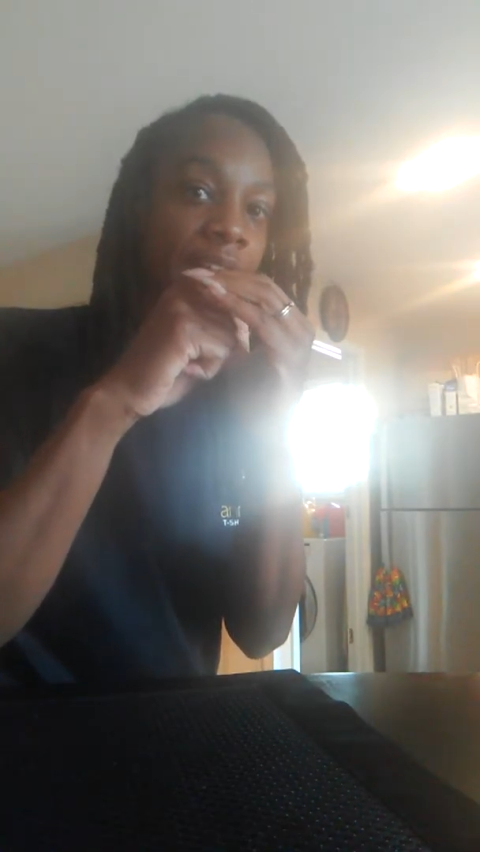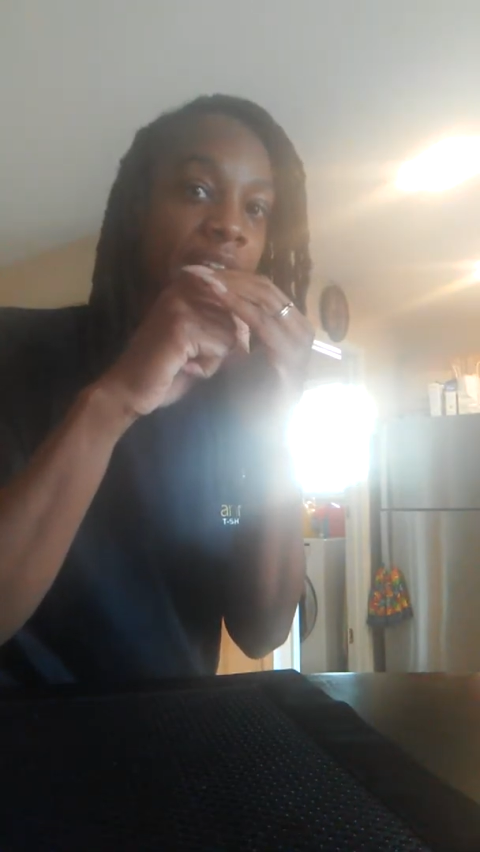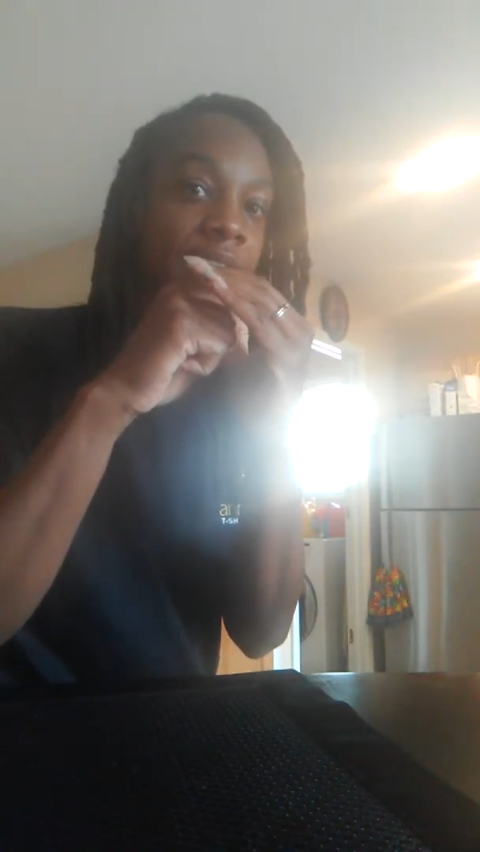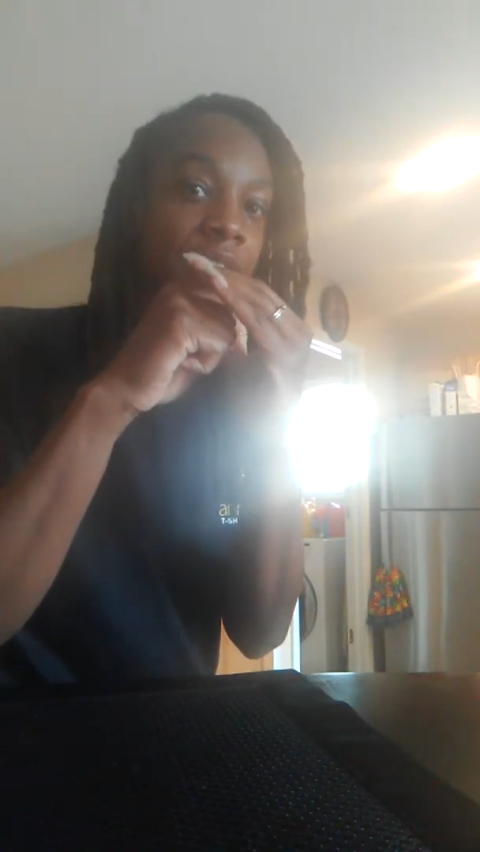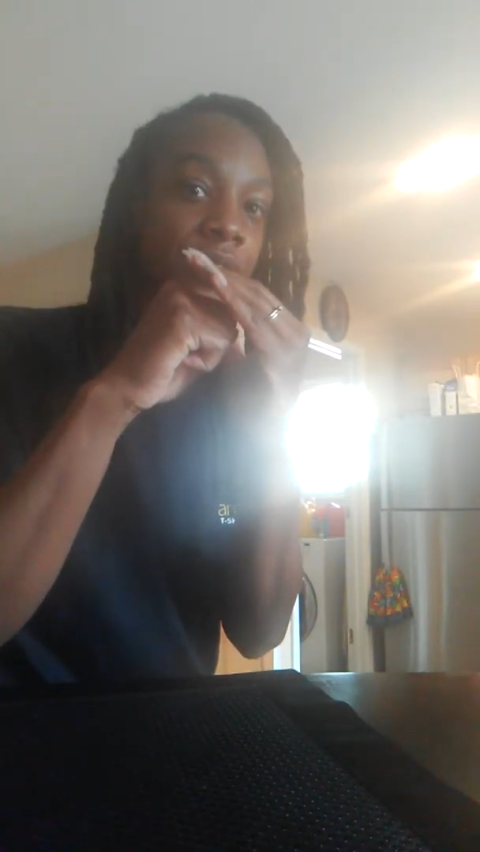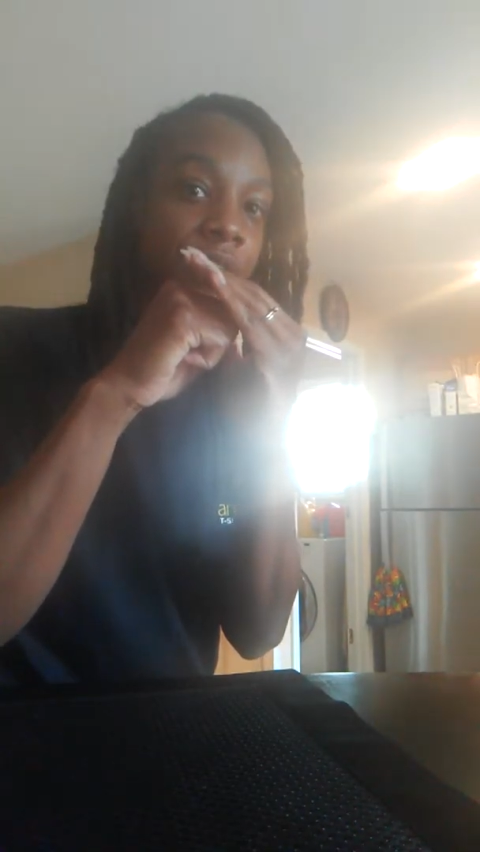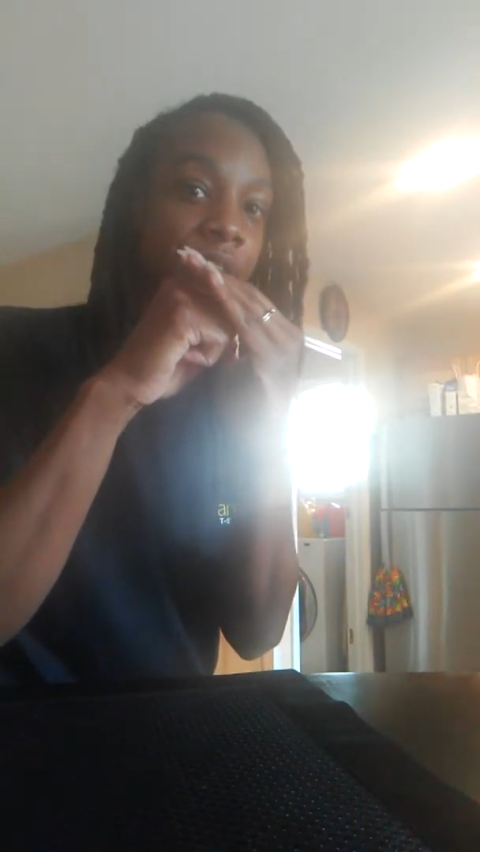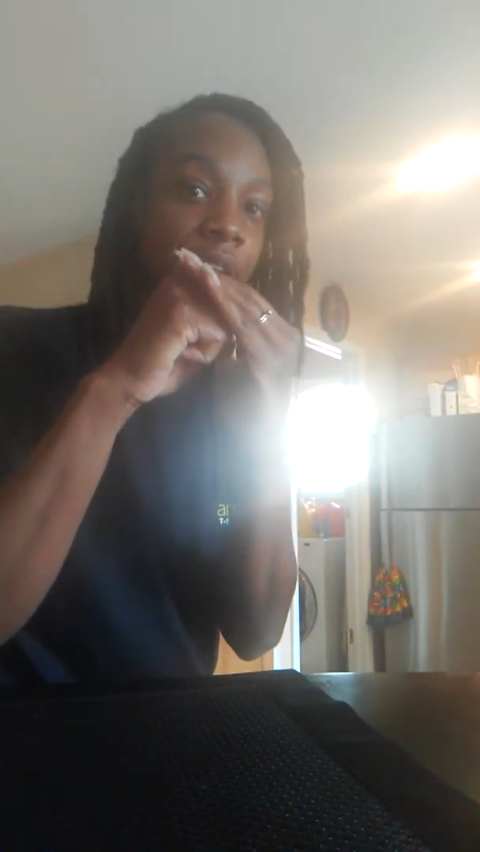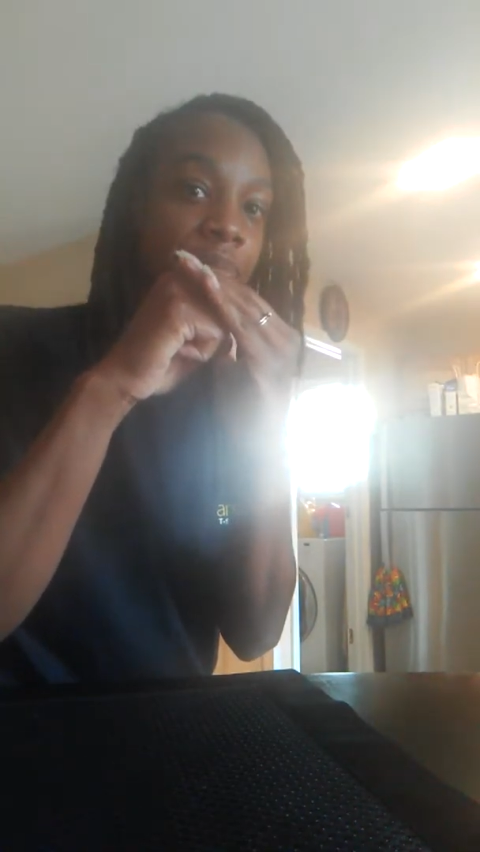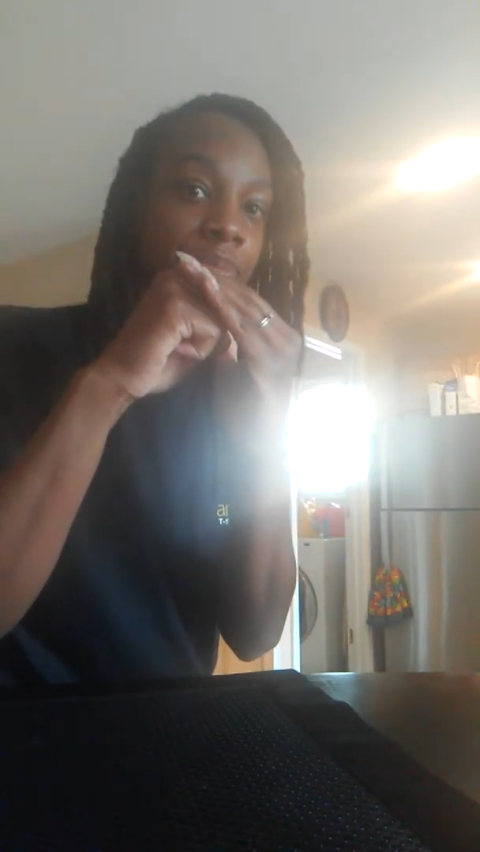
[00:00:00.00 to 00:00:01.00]
and so
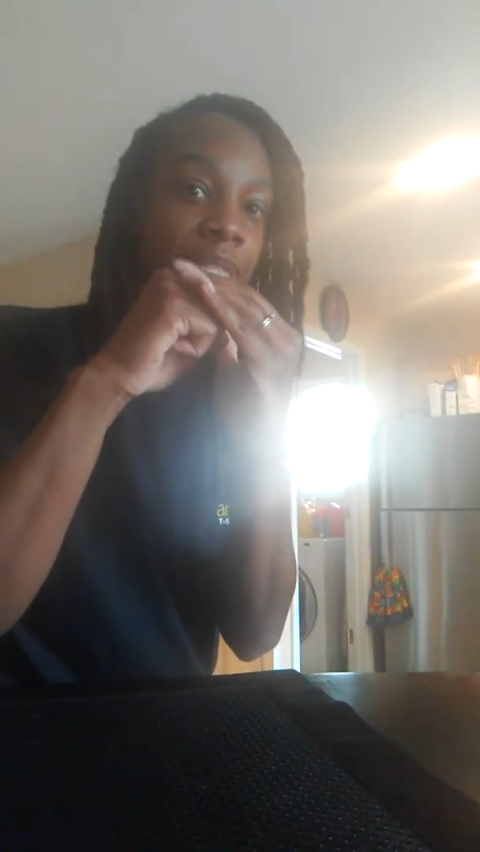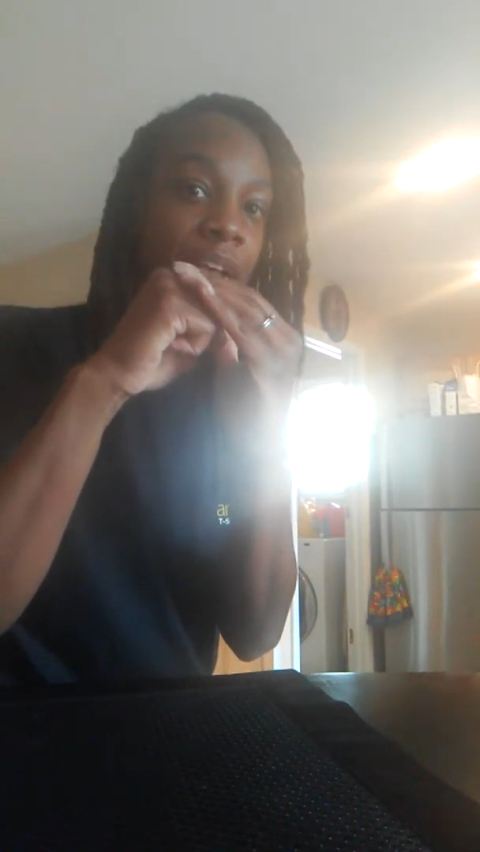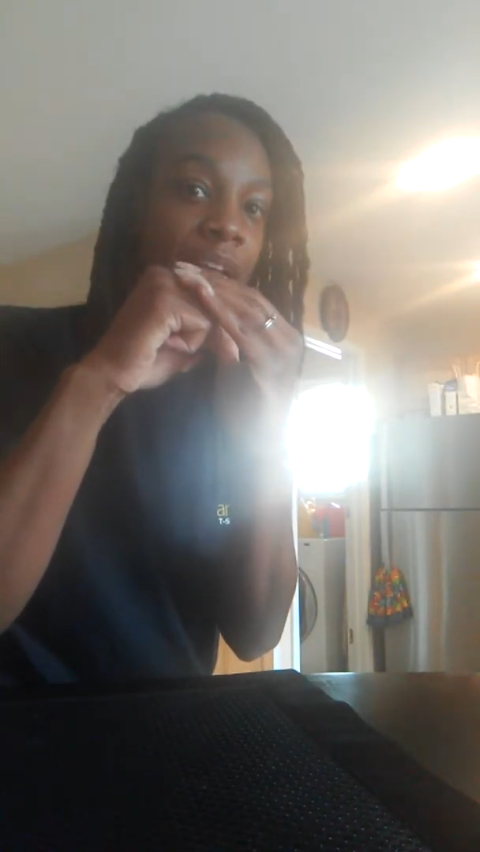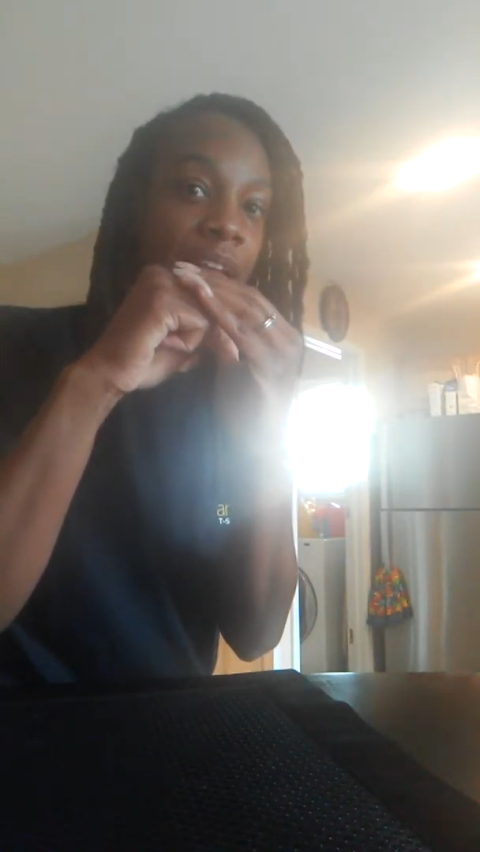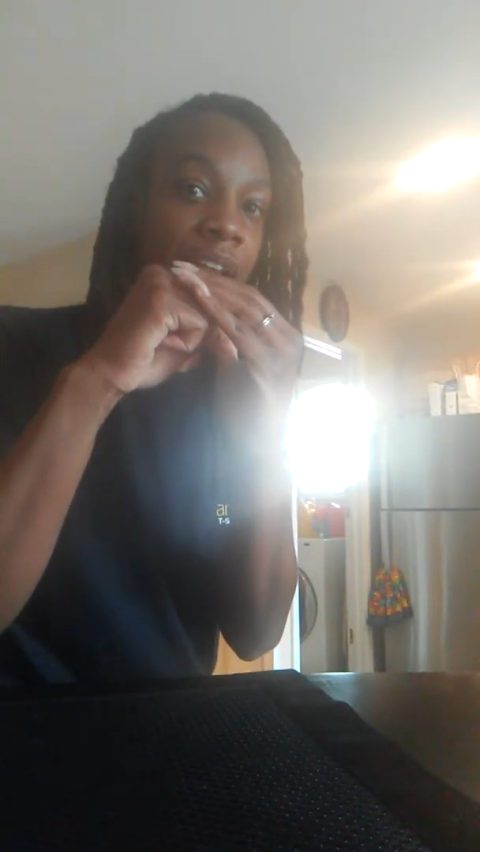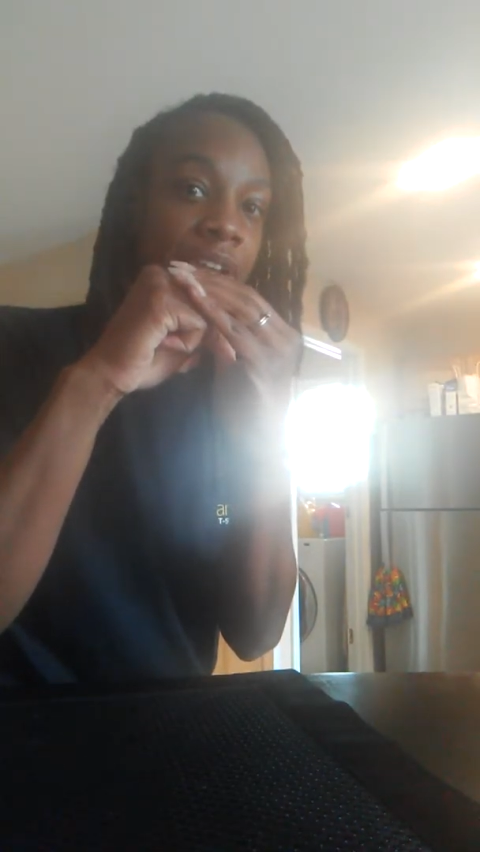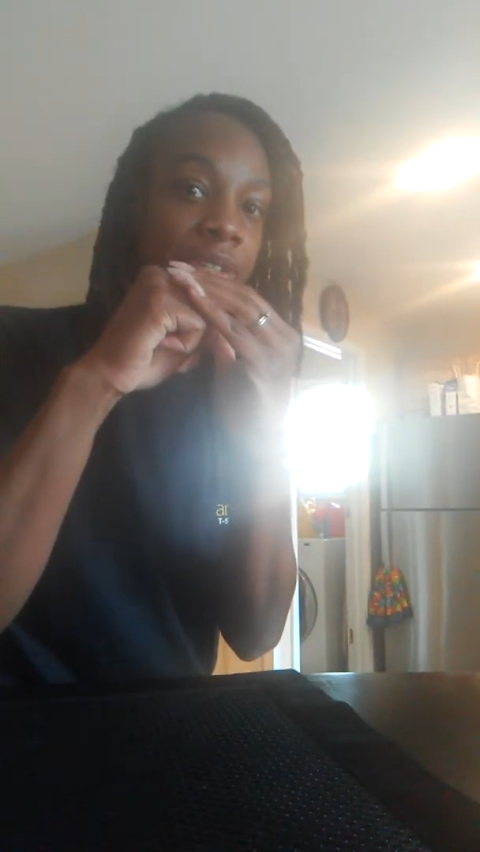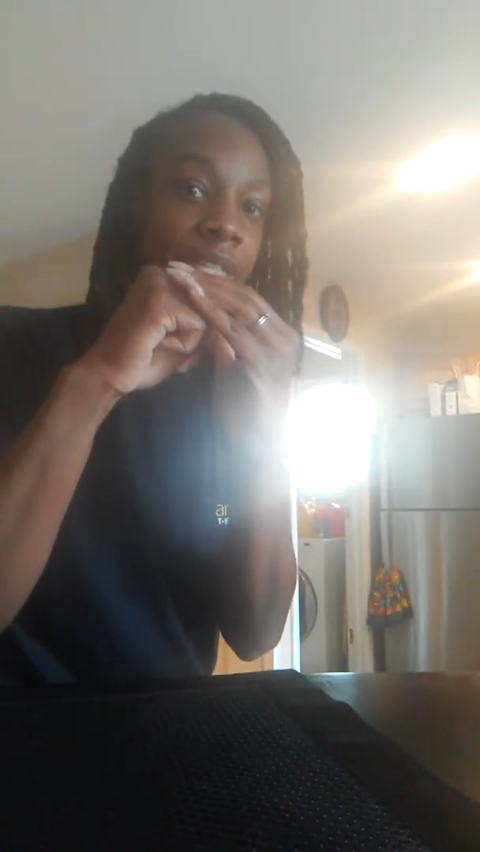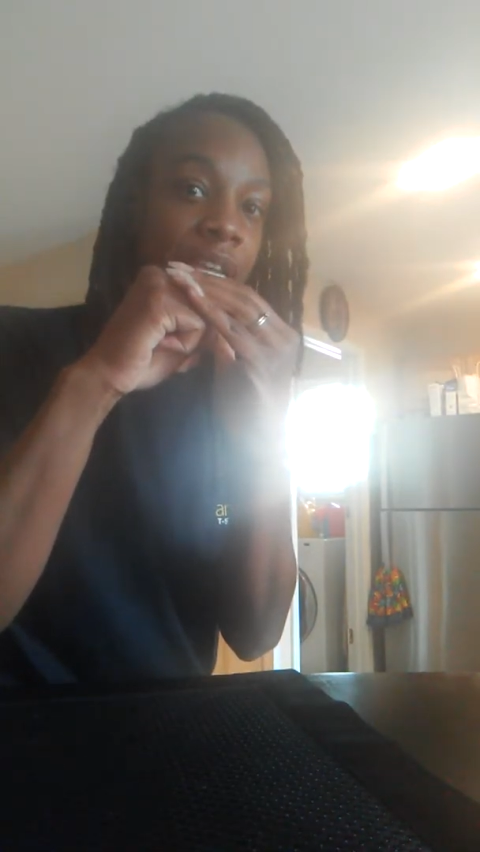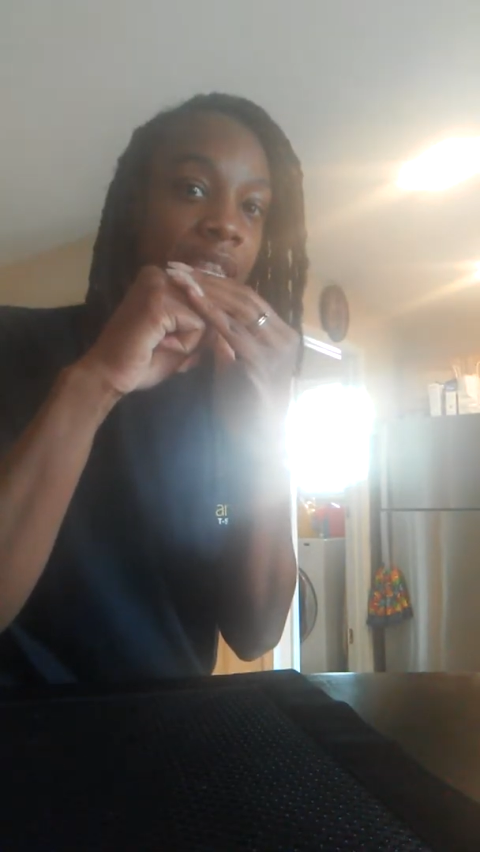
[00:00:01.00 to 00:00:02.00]
your hip socket kind of
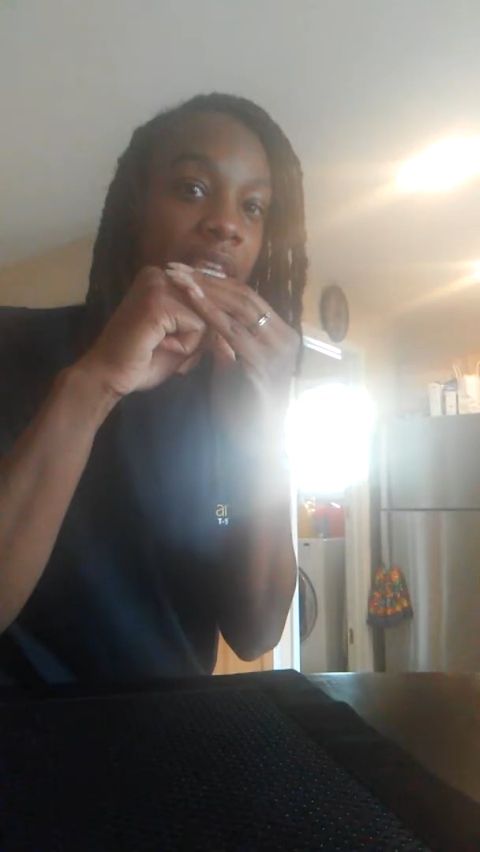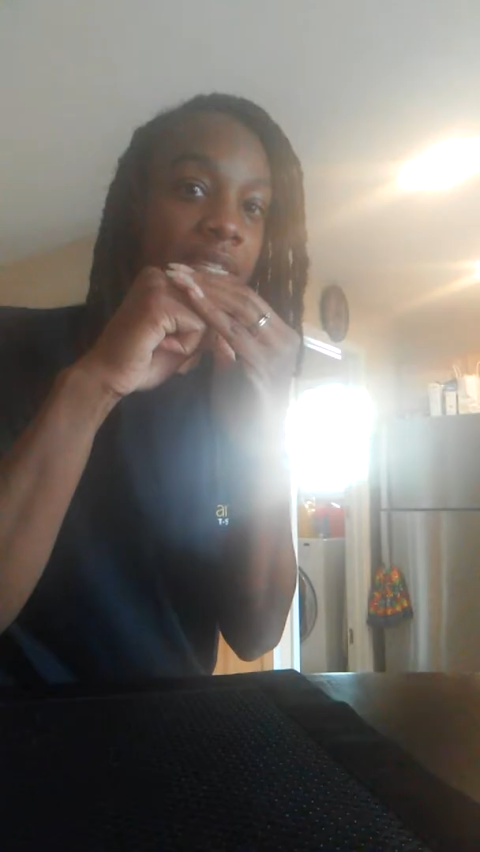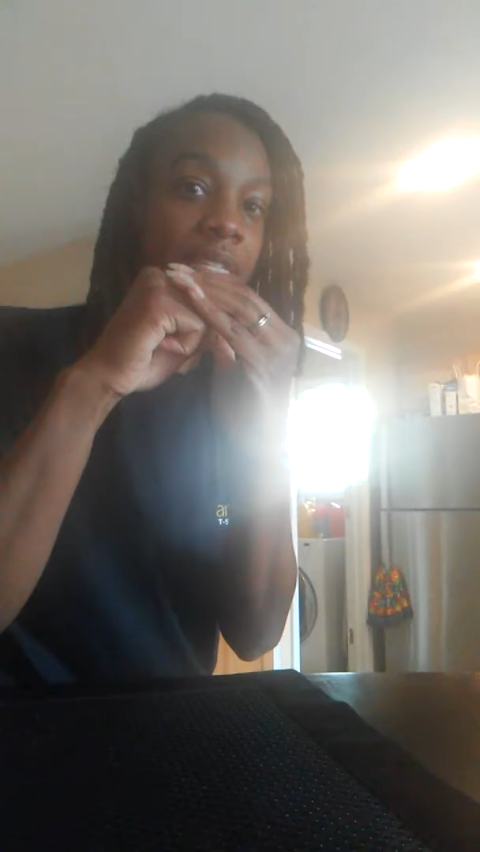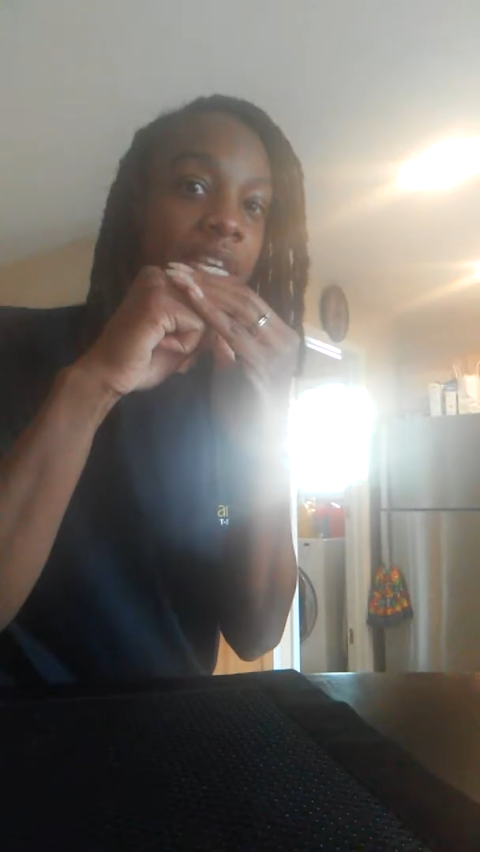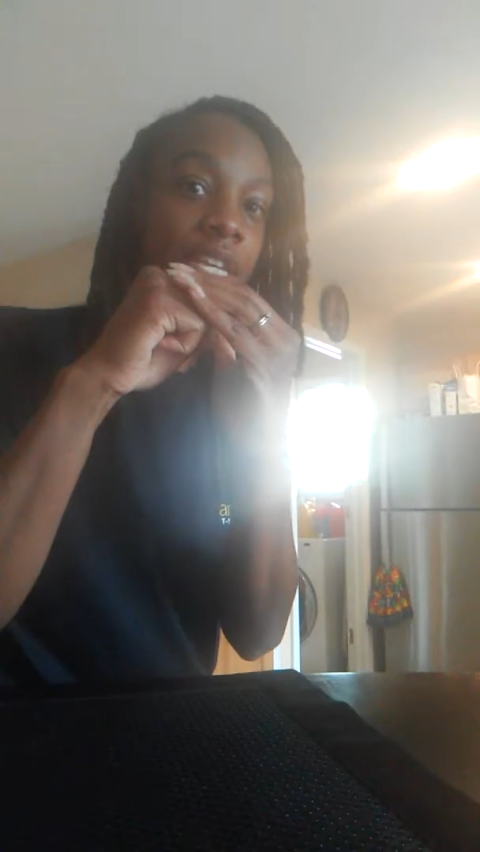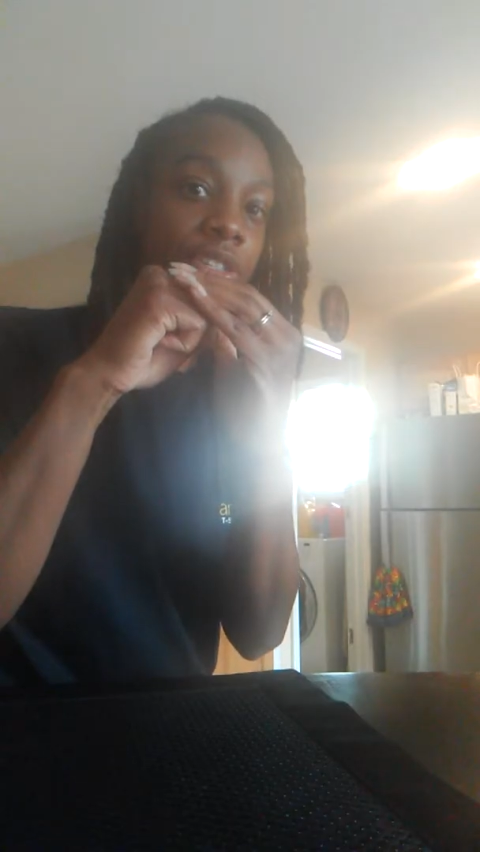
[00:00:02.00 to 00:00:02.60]
goes like this.